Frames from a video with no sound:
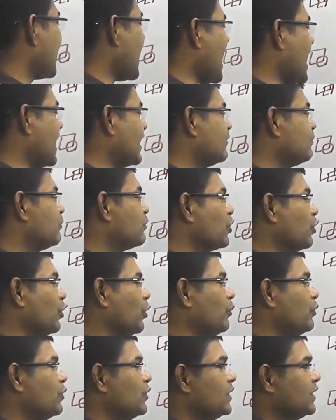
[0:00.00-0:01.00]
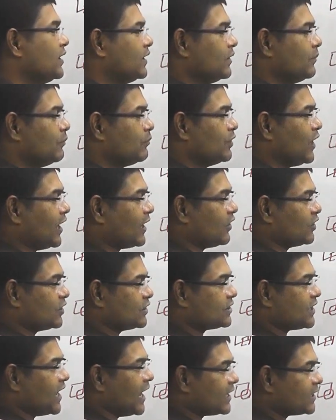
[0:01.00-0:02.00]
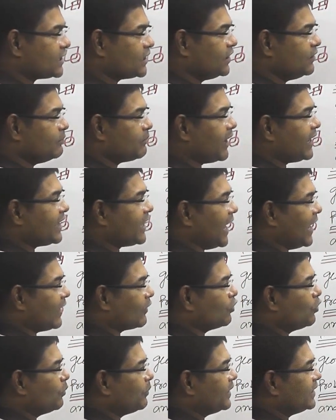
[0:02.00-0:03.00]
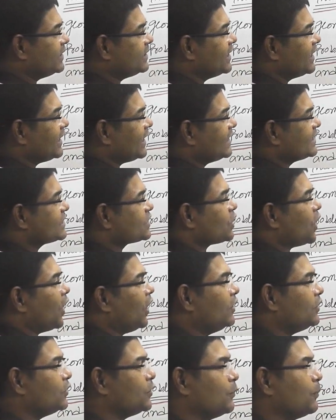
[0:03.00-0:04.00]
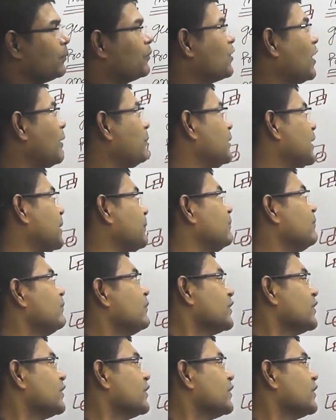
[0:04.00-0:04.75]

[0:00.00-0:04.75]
and prove the construction by argument is called problem.